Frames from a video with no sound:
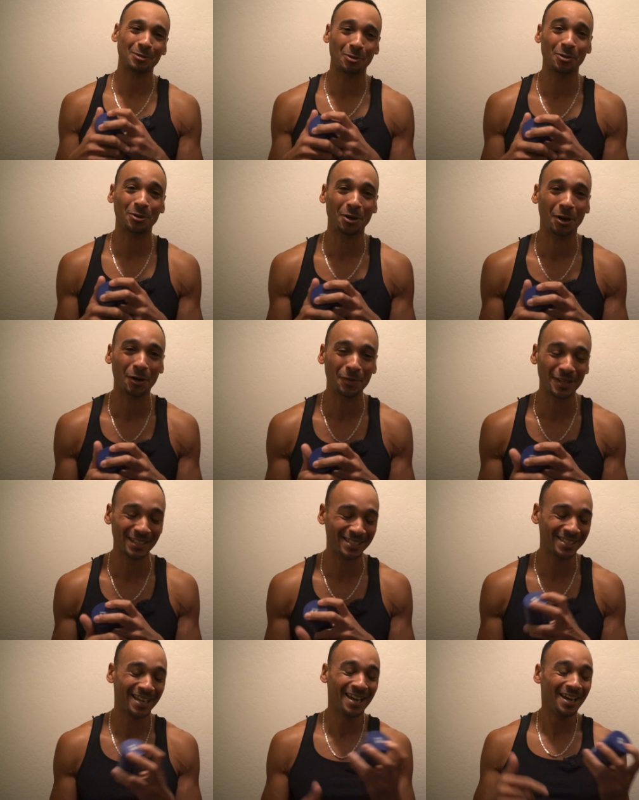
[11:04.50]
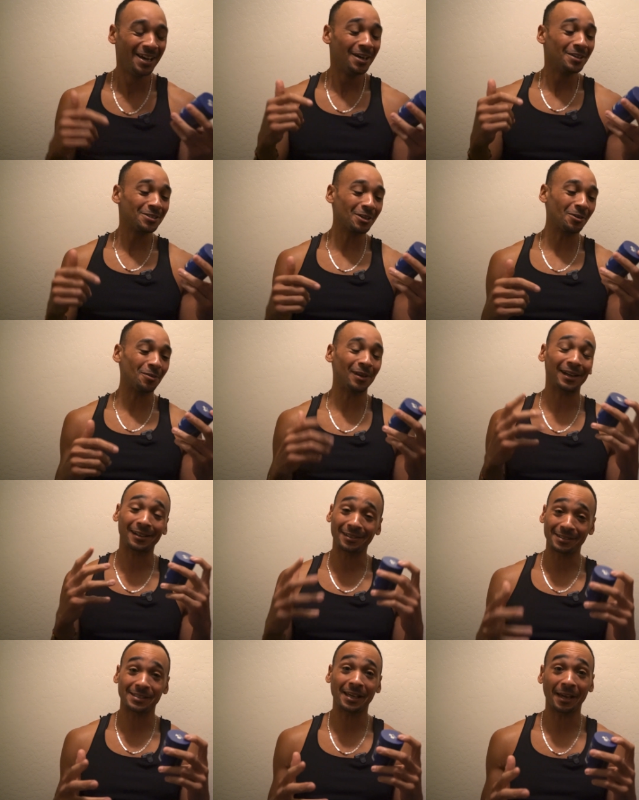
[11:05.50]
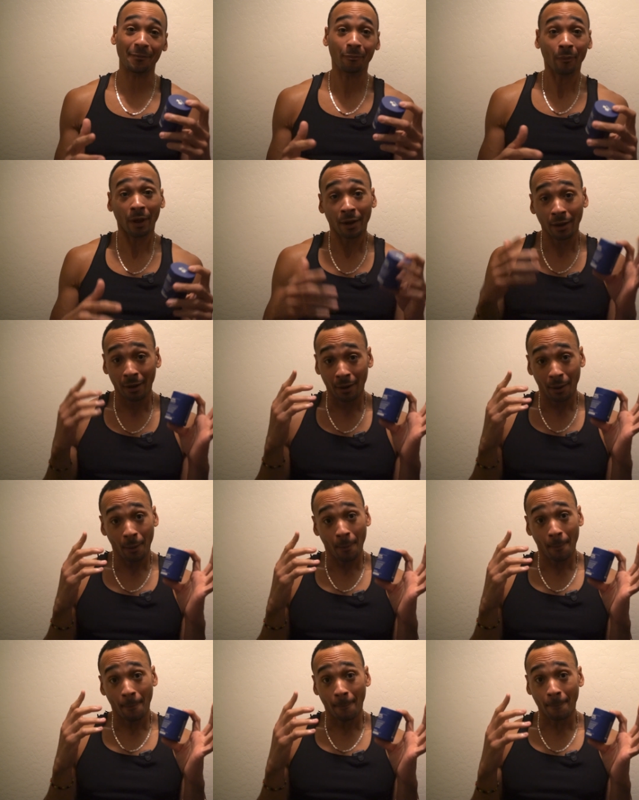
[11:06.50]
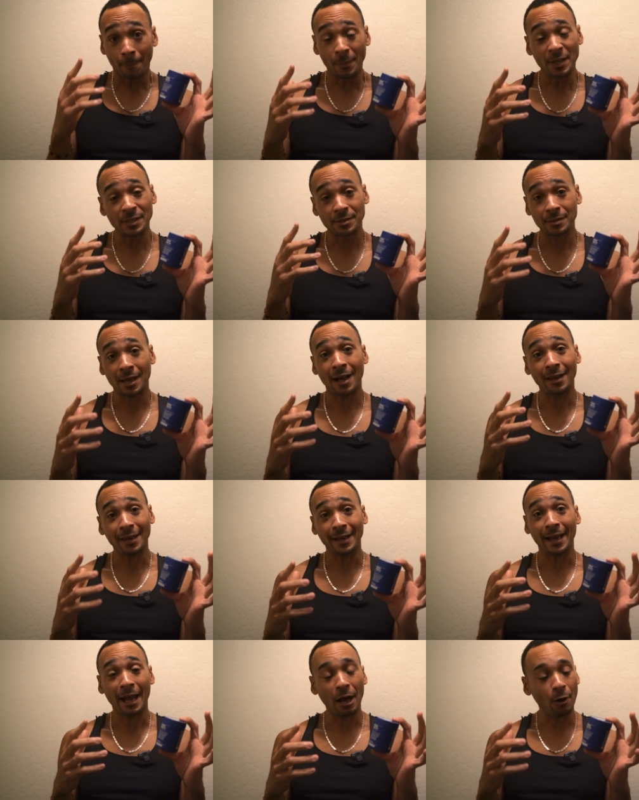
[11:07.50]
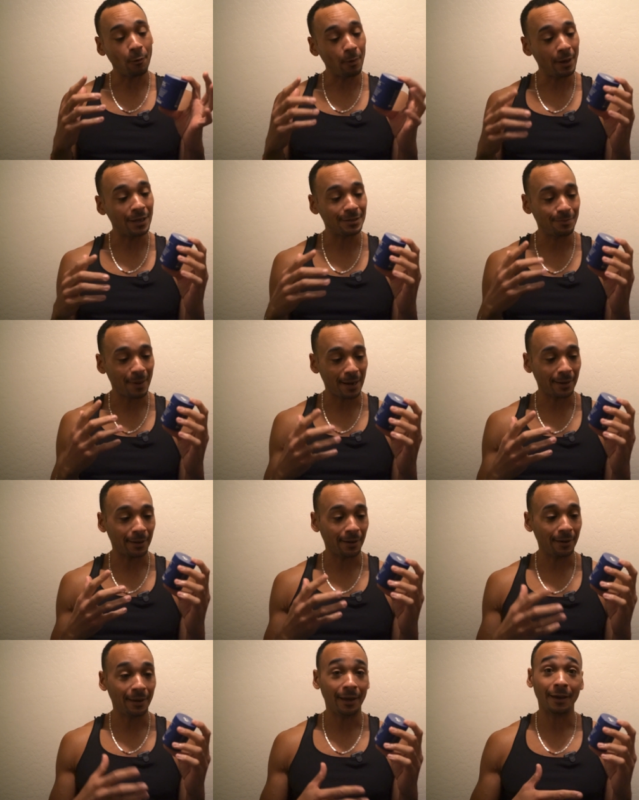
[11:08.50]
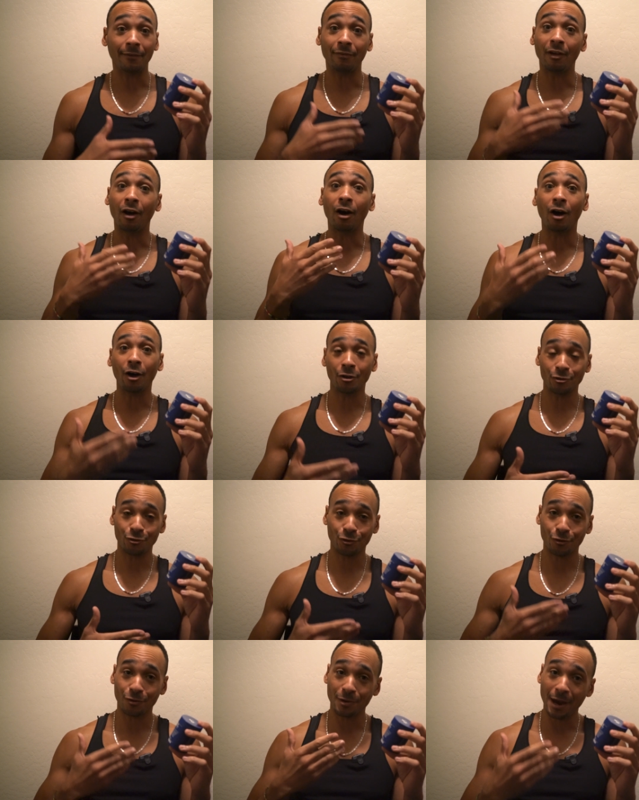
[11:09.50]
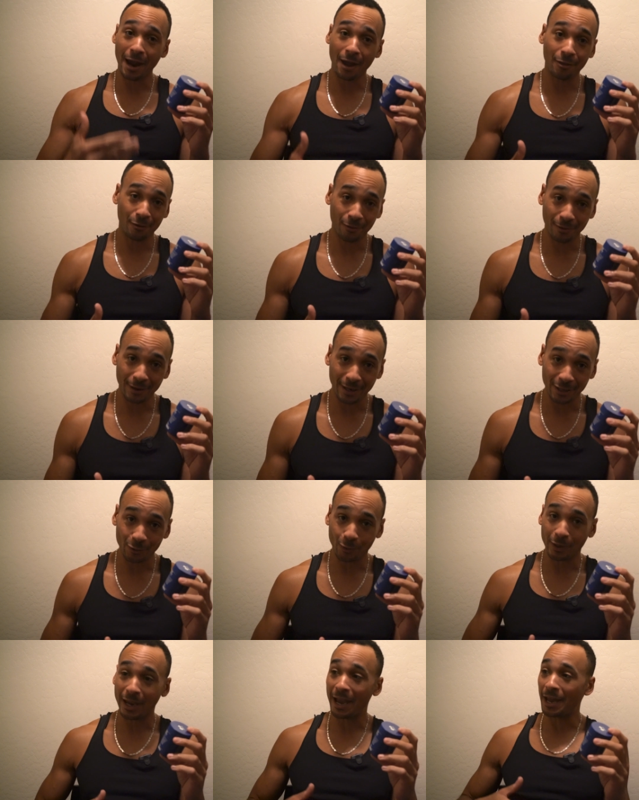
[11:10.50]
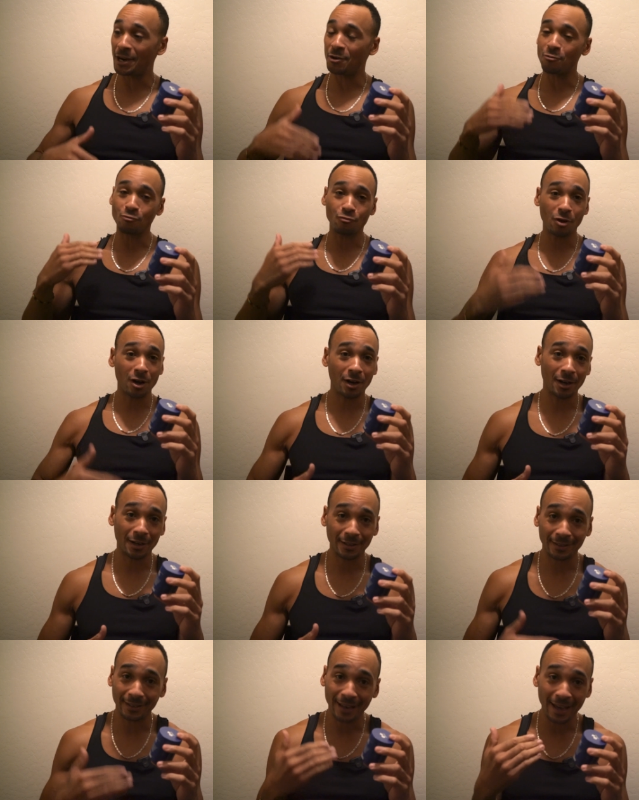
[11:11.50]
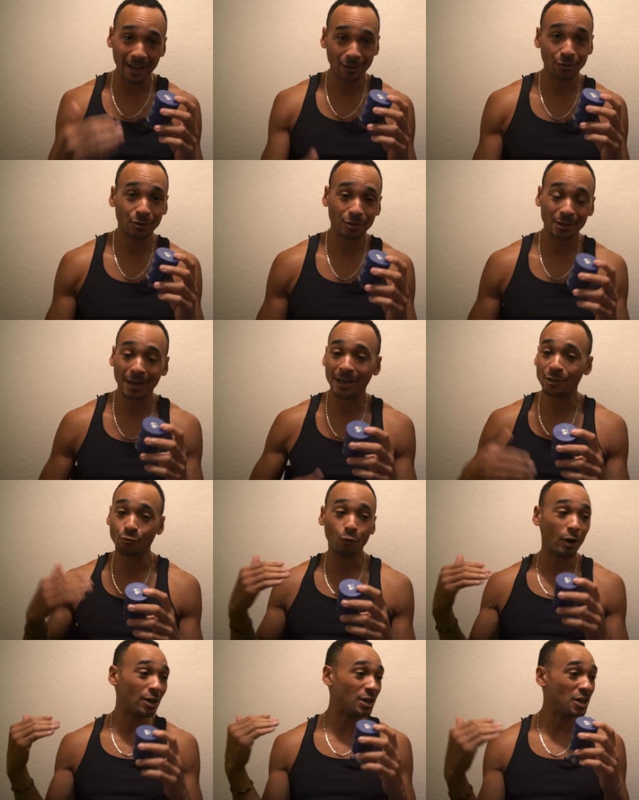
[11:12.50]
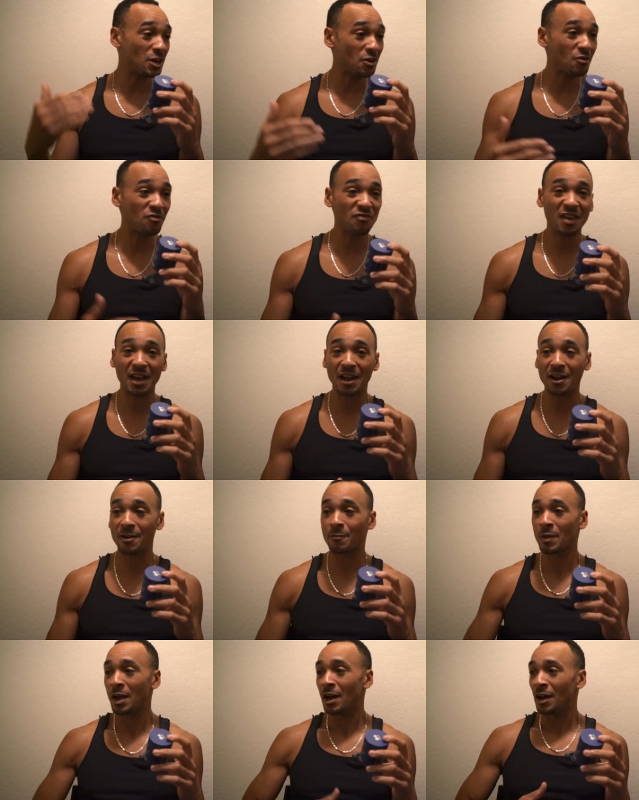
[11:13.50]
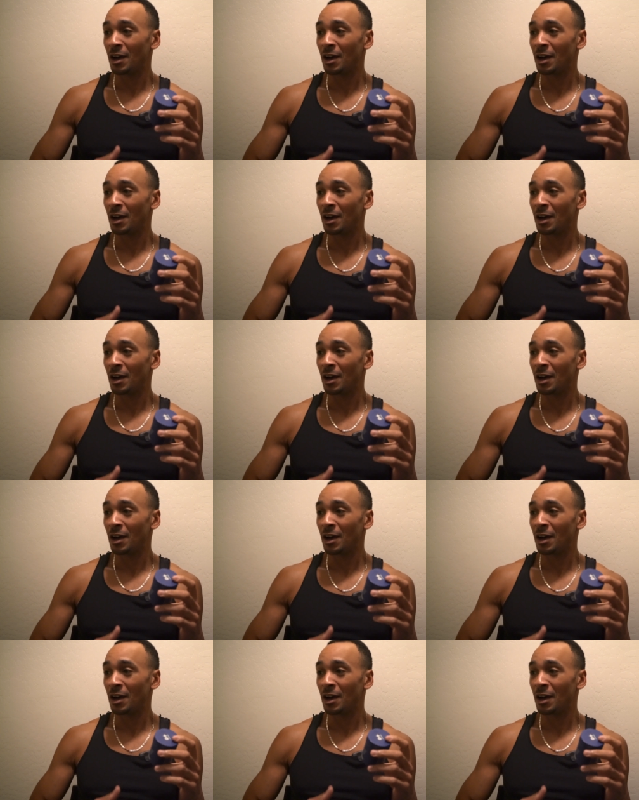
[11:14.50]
doing all this. So like I was saying, this is not like how it was back in the day in the hunter gatherer days where you had to run and exercise, run here, there,